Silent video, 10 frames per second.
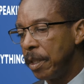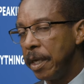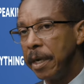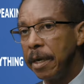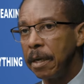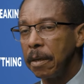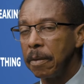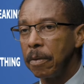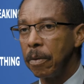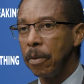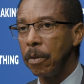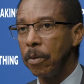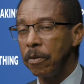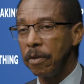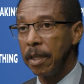here
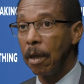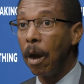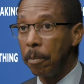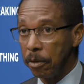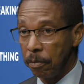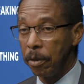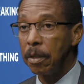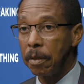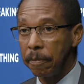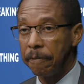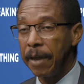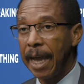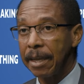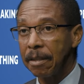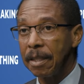who said the ombudsman, in
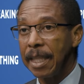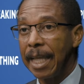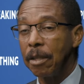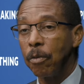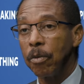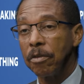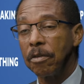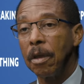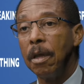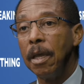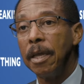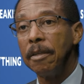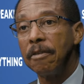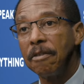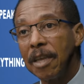fact, that it was
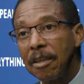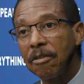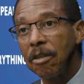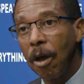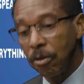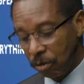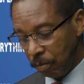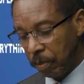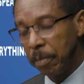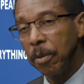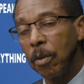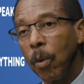6,000 people